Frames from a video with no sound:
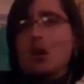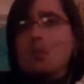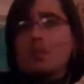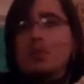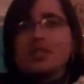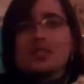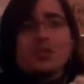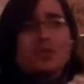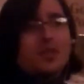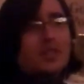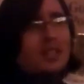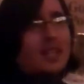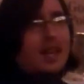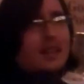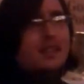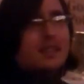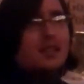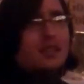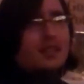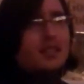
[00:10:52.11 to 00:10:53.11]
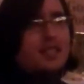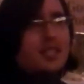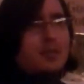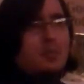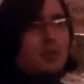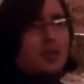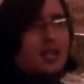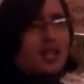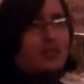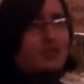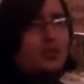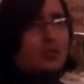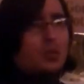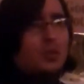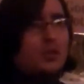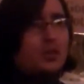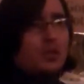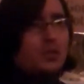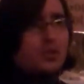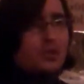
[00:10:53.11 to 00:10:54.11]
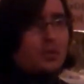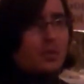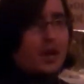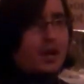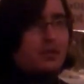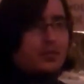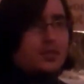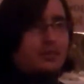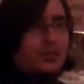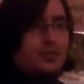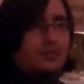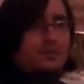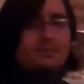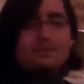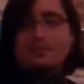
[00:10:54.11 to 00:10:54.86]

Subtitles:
but to connect on a deeper level with those around you.